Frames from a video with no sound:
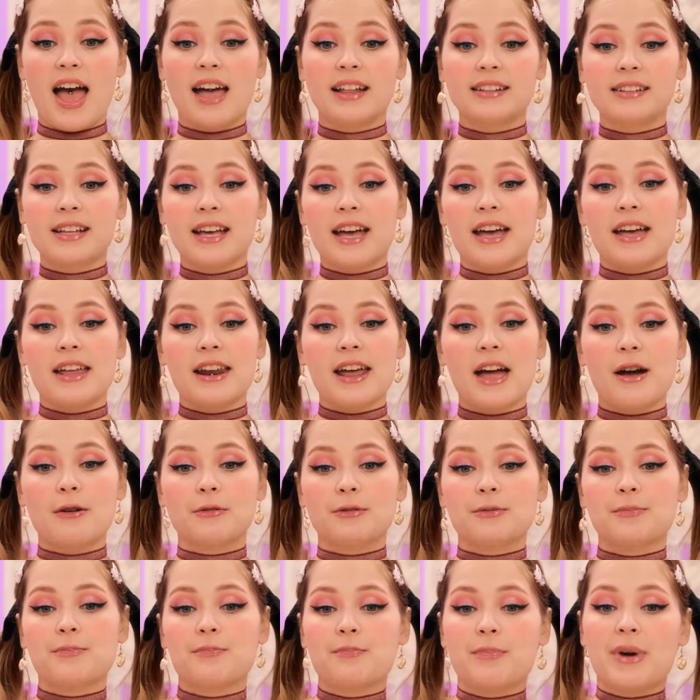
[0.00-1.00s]
I'll cut out
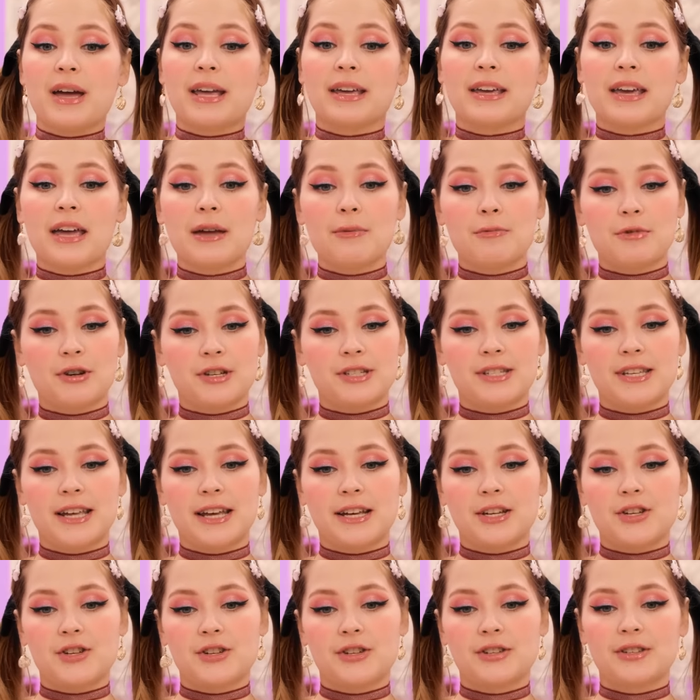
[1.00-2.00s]
the camera
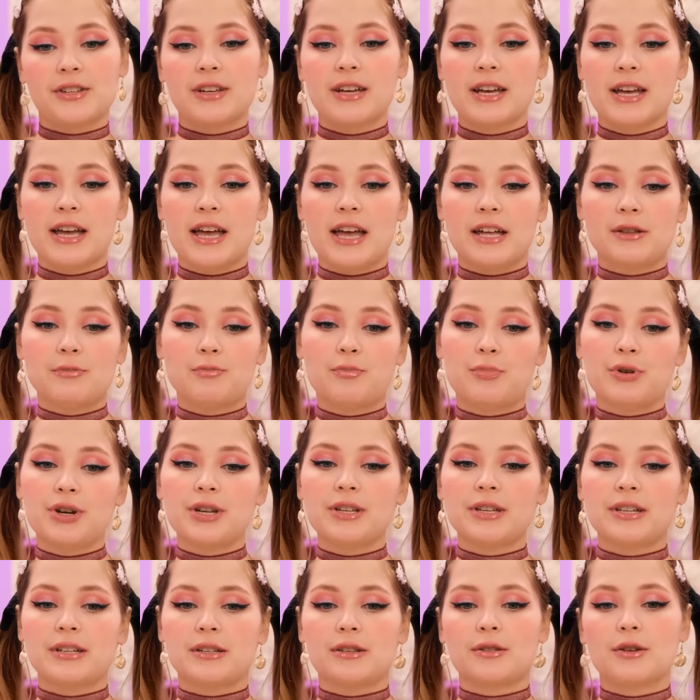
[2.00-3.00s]
section and
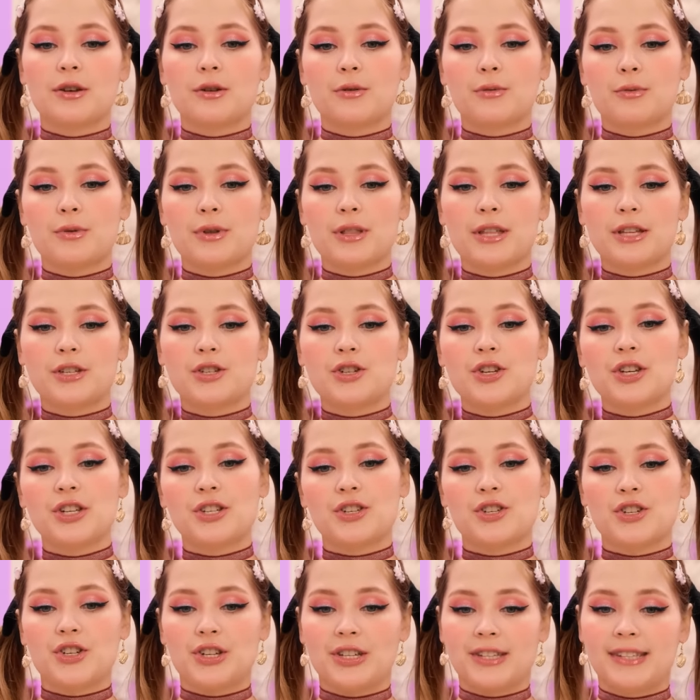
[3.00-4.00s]
bring in my cheat
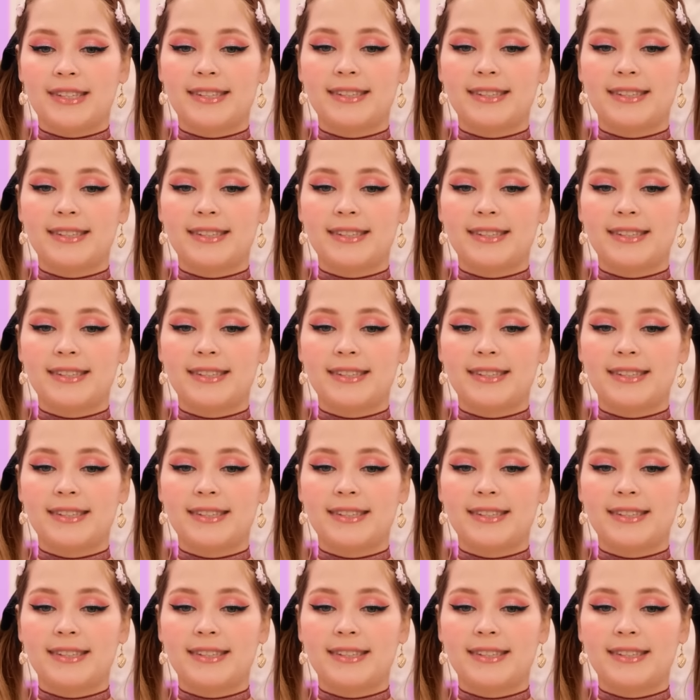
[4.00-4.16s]
sheet.